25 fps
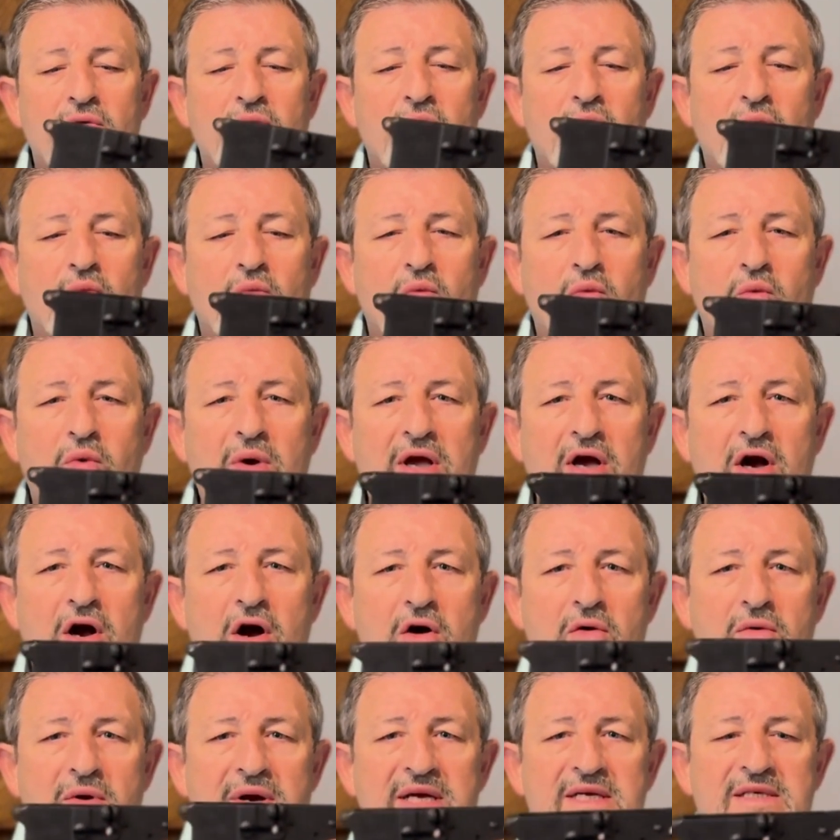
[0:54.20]
we
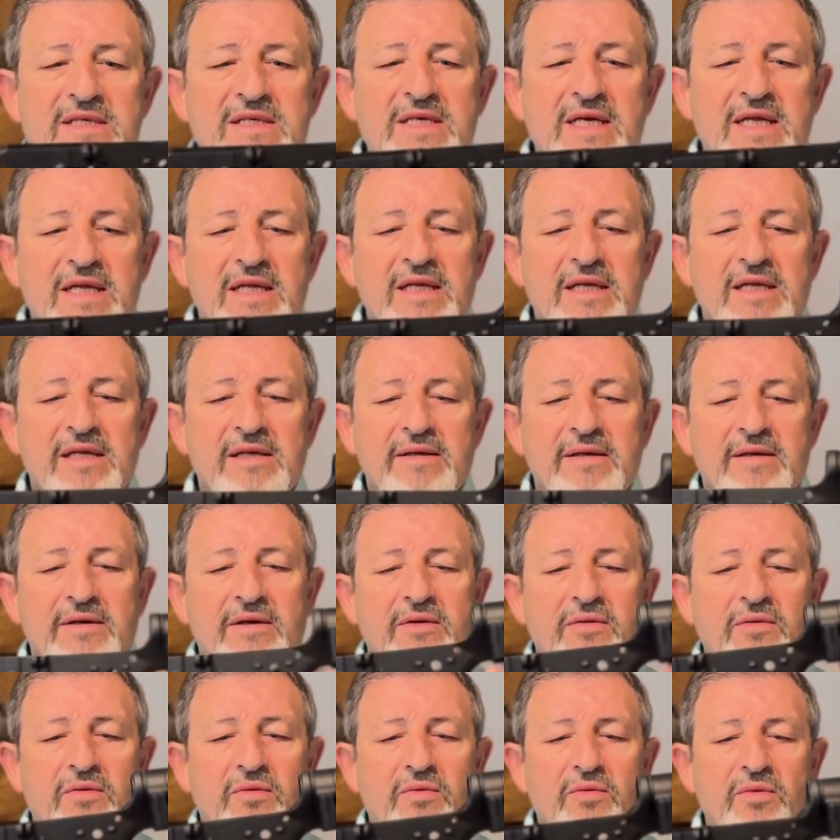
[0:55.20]
always
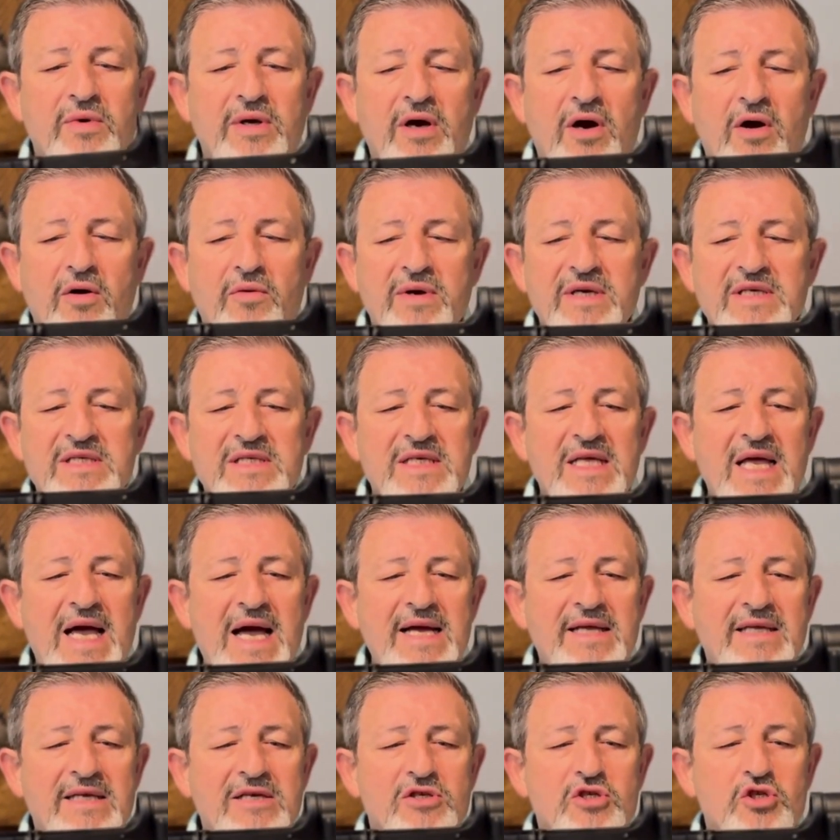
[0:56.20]
we always
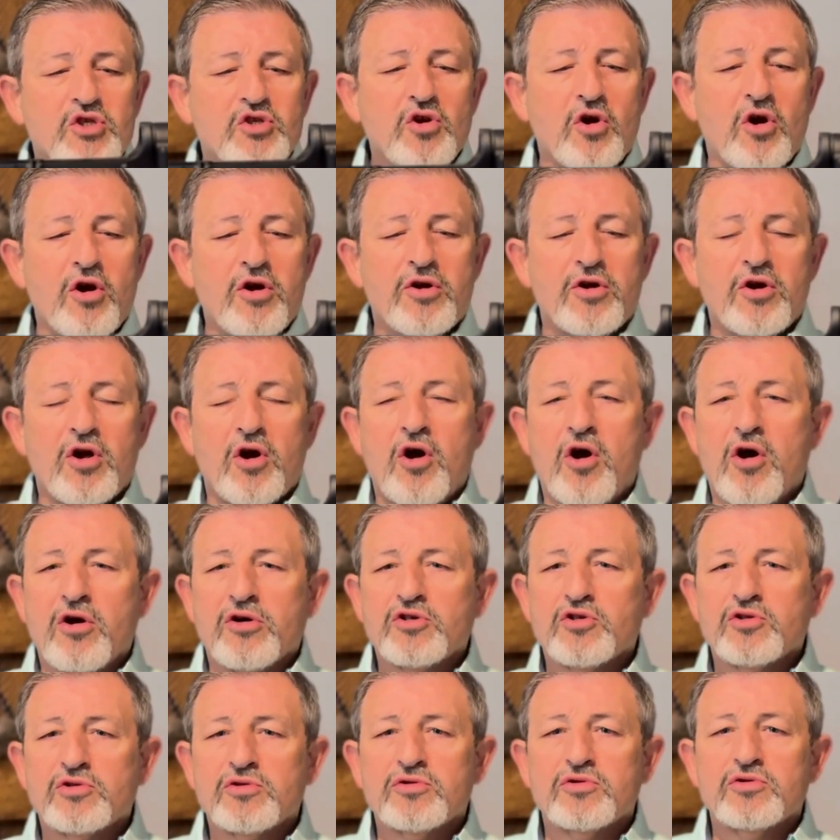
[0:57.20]
like to start our
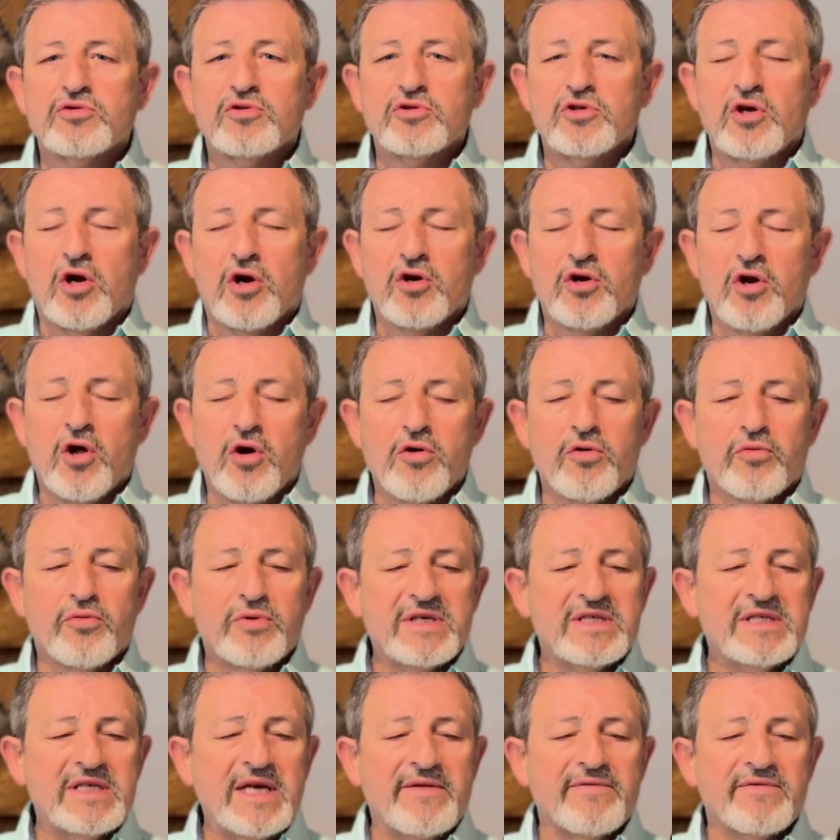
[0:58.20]
lower
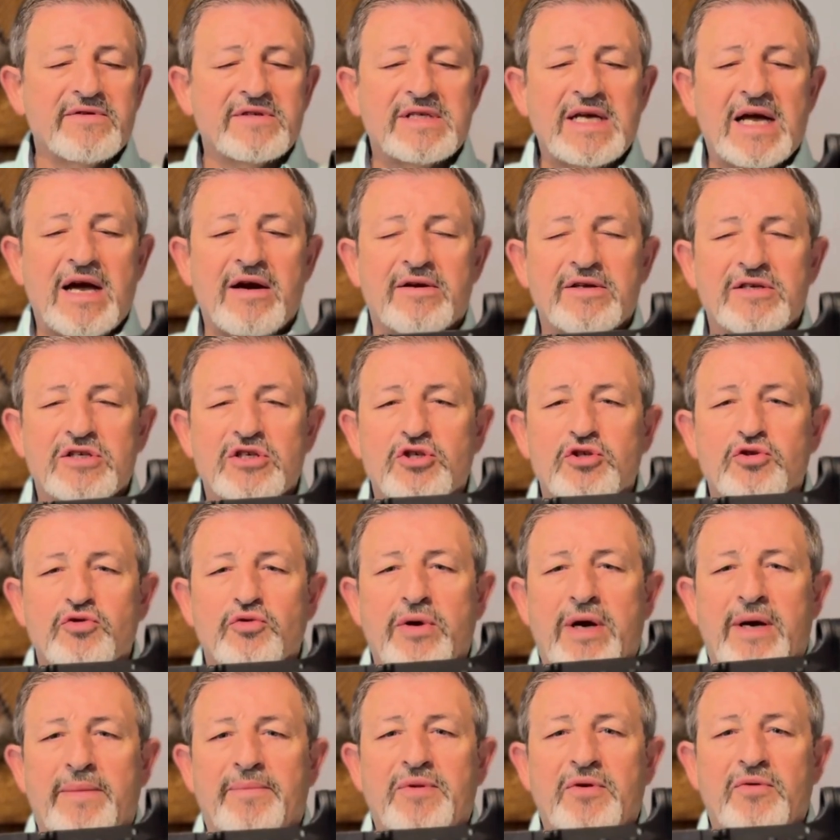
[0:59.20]
receivers out as
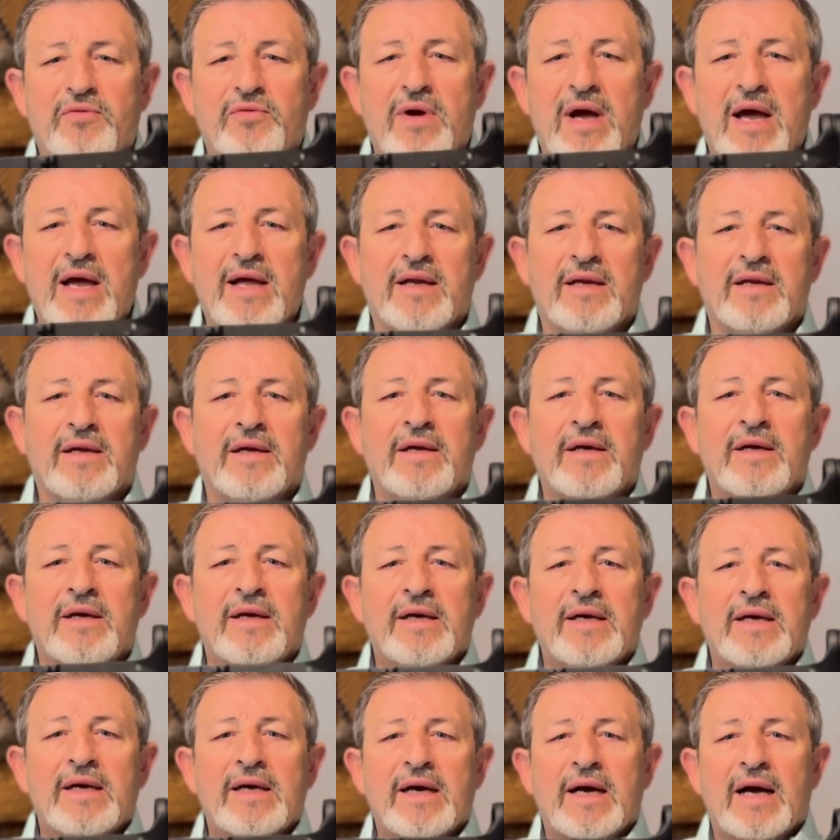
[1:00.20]
stripped, right?
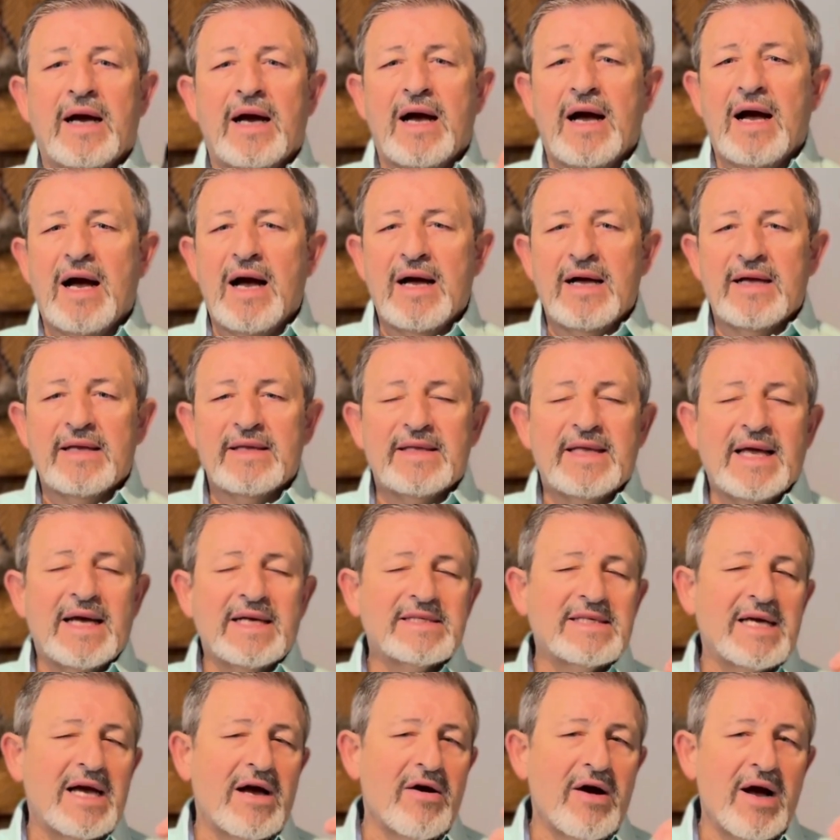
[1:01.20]

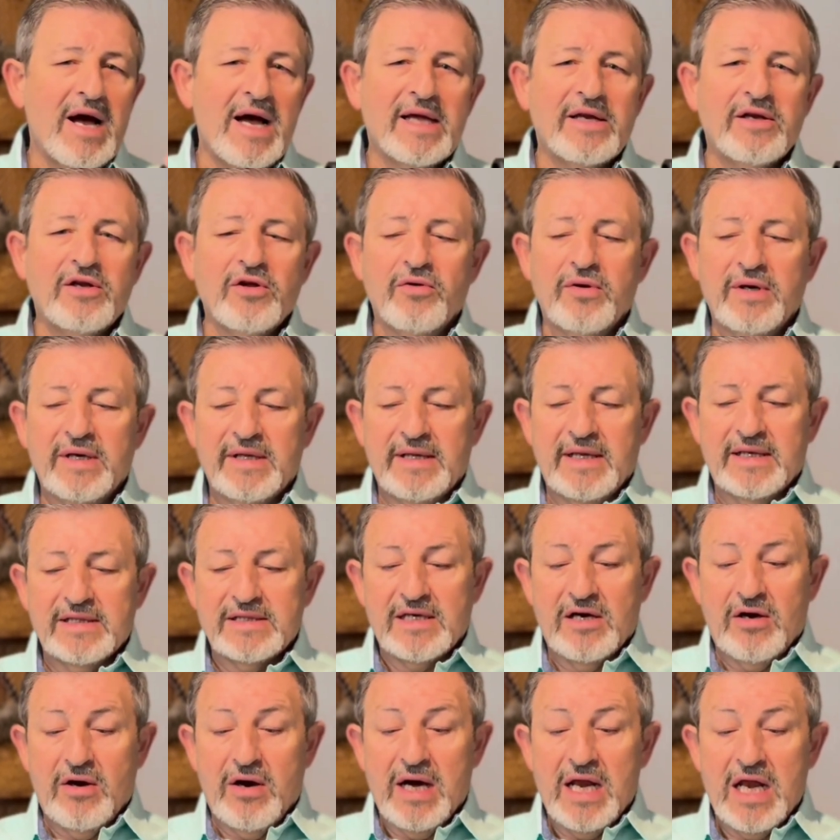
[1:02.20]
That's how I do it.
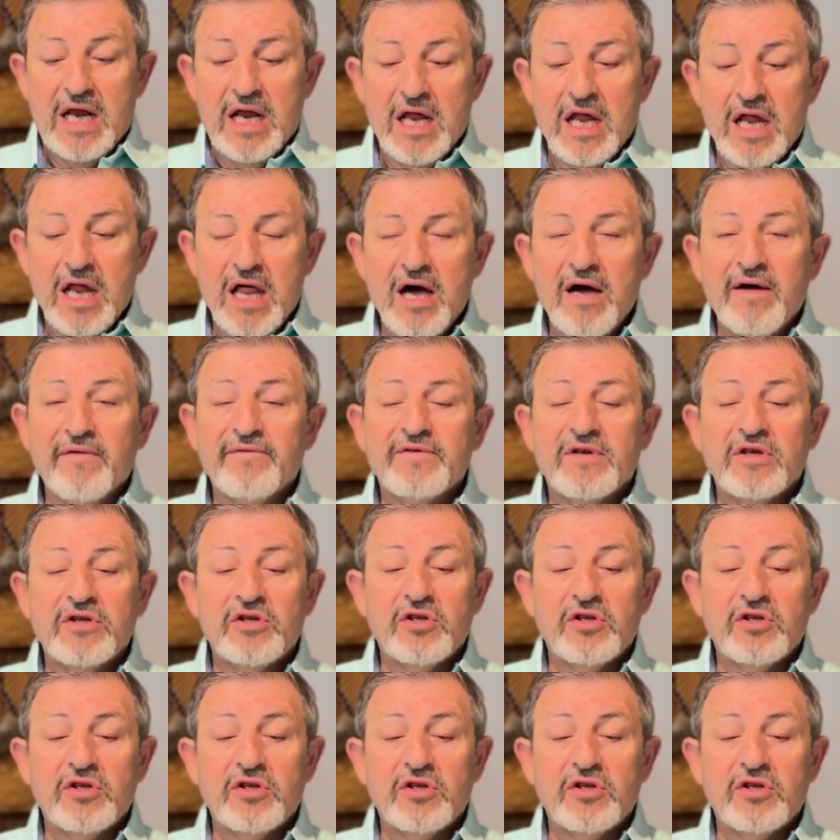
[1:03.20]
That's how I love to